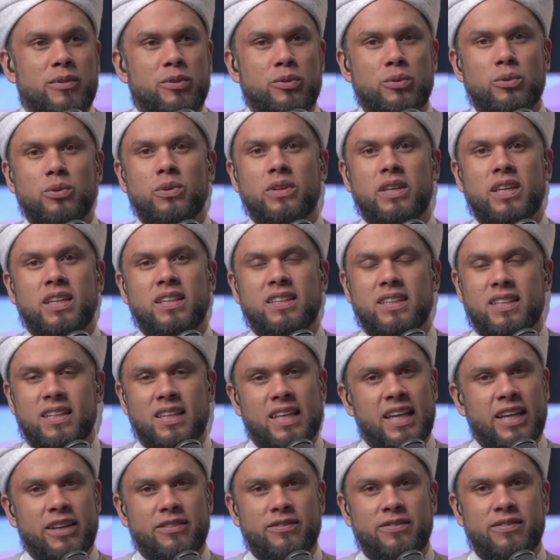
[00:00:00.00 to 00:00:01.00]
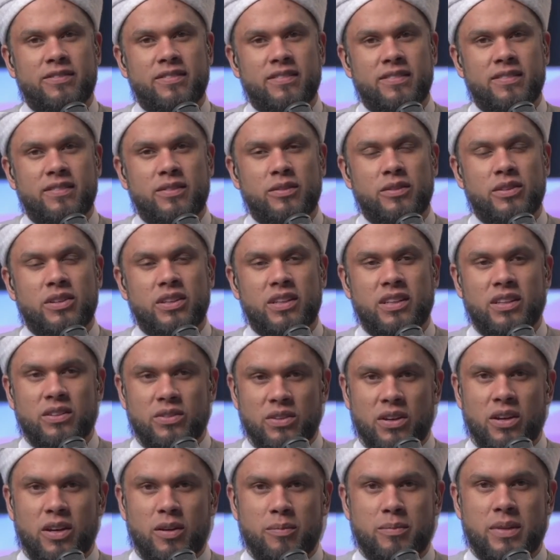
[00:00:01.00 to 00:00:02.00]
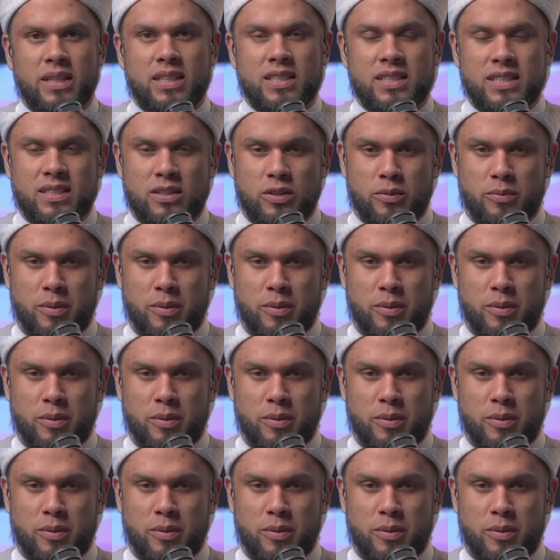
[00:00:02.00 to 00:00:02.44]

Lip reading: toolkit in life. Rida means